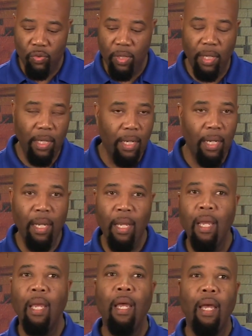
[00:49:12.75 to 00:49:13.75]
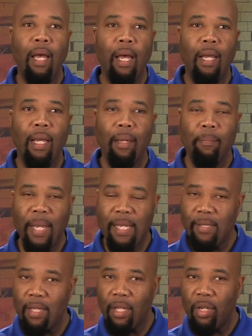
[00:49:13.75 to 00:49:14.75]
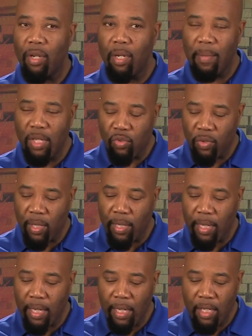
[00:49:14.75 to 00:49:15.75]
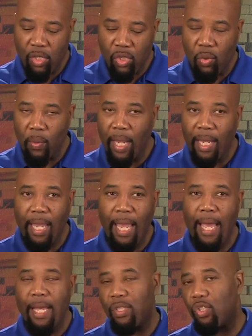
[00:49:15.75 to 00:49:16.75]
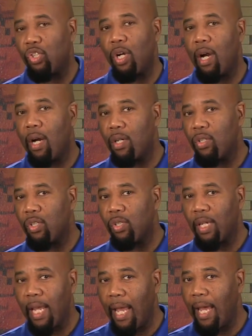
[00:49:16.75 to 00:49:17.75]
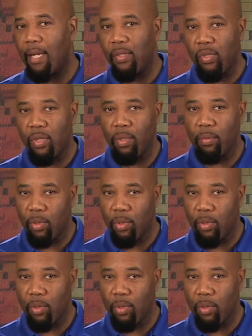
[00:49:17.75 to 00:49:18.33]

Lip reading: drill it. Basically, you're going to be drilling into a gas charged canister.